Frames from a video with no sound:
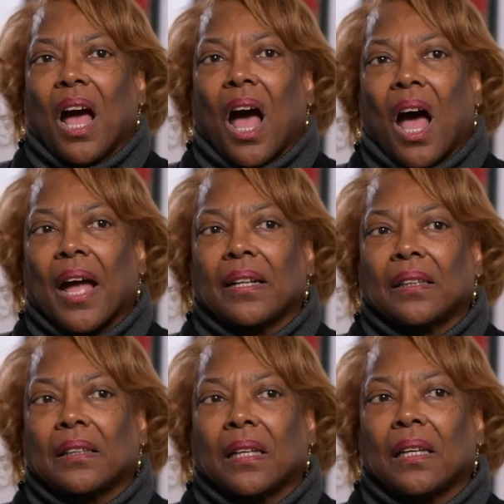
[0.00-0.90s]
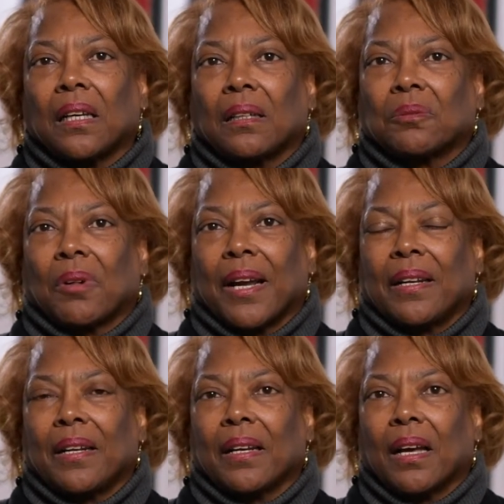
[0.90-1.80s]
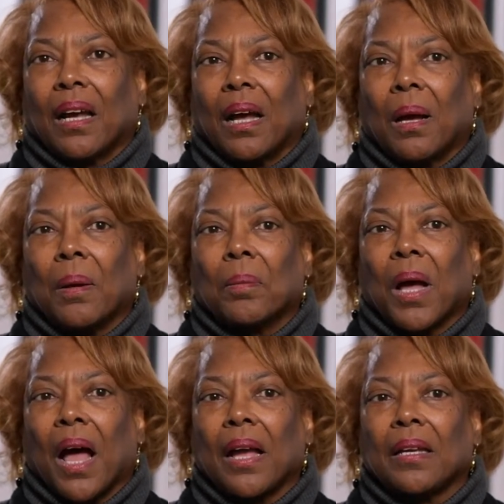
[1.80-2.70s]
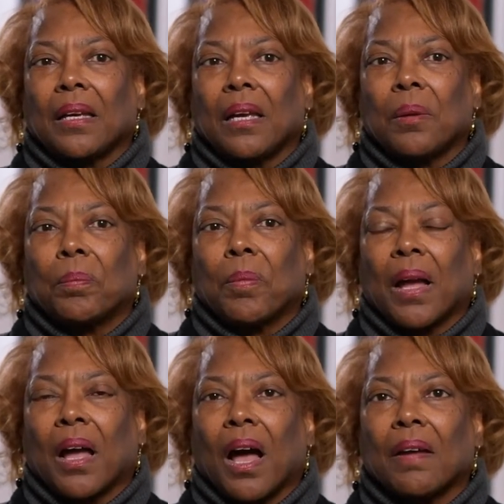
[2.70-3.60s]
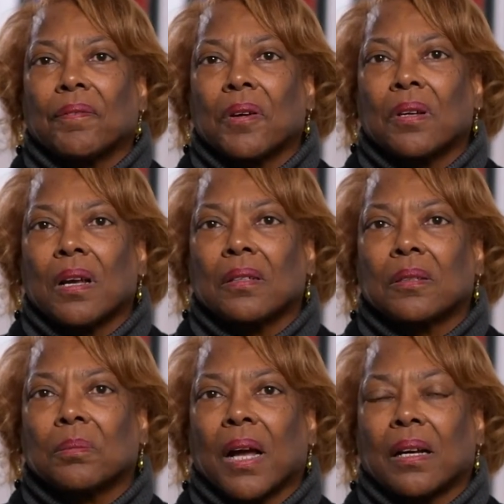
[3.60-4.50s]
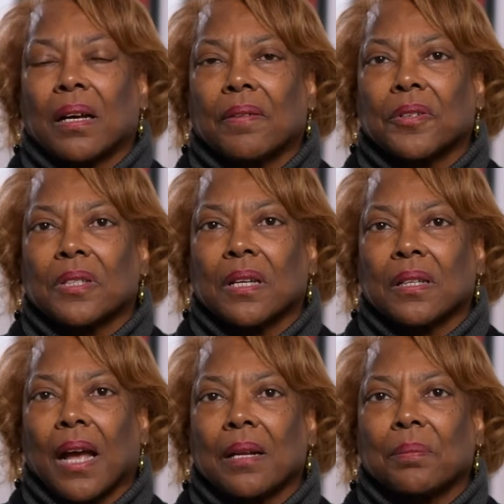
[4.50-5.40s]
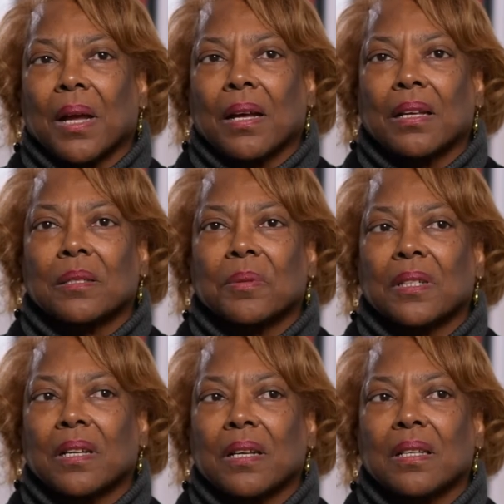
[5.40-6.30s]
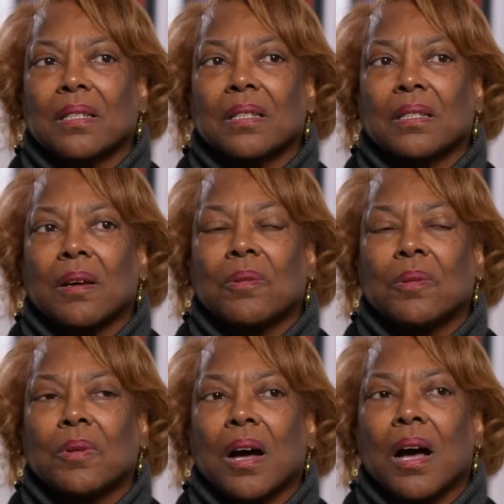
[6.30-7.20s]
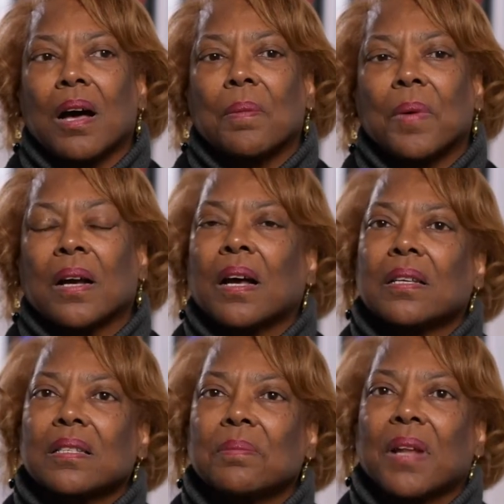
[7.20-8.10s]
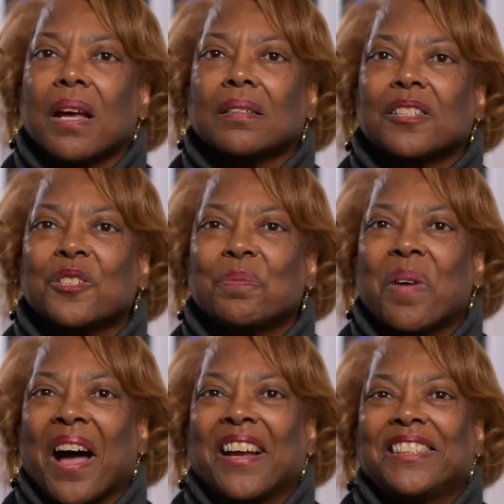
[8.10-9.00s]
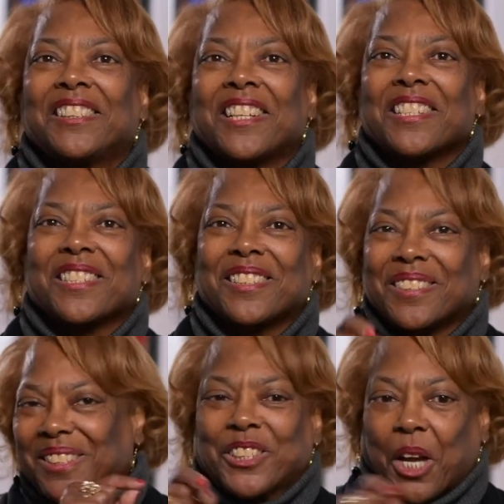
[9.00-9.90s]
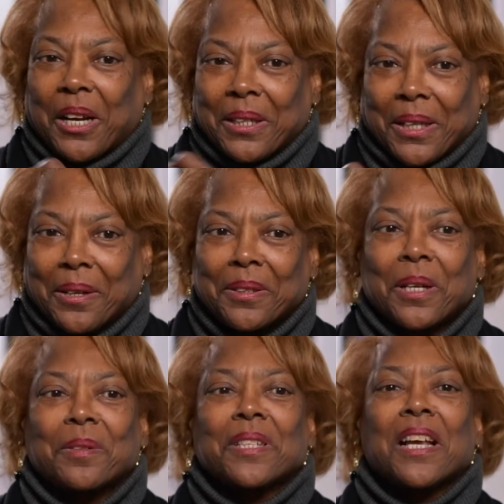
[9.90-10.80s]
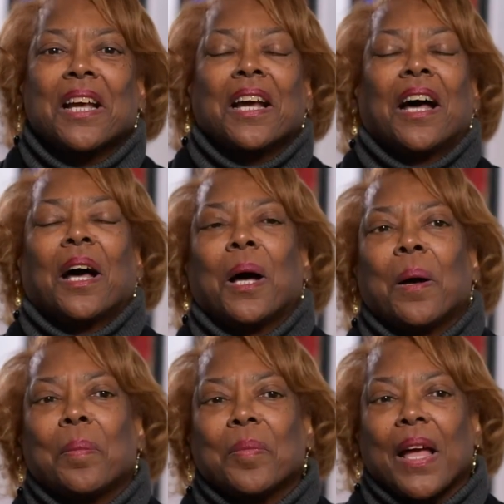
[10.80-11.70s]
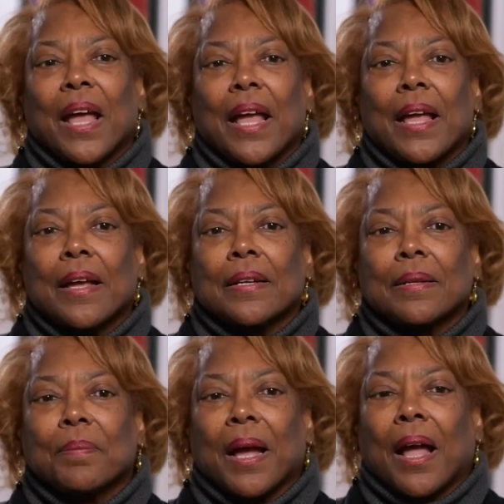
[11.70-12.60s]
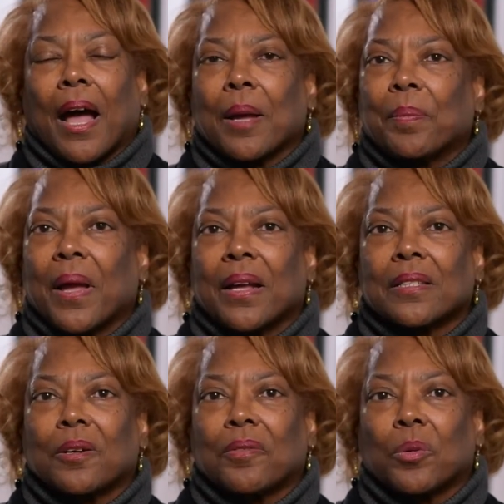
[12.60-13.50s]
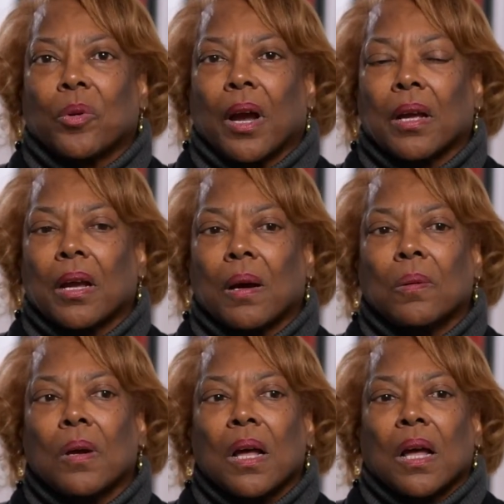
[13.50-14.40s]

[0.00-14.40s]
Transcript: I think in writing. Um, I keep my iPhone under my covers at night. My husband is so um, accustomed now to my just jotting down notes, um, and my iPads go everywhere I go.